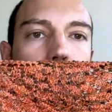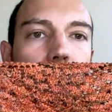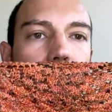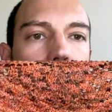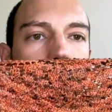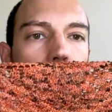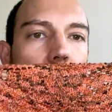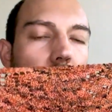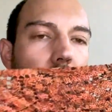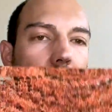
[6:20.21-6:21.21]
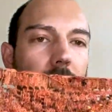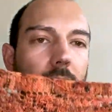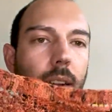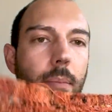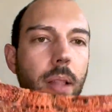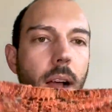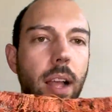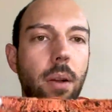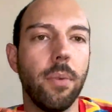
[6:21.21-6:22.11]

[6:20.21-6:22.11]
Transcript: really fun, and I think it's gonna block out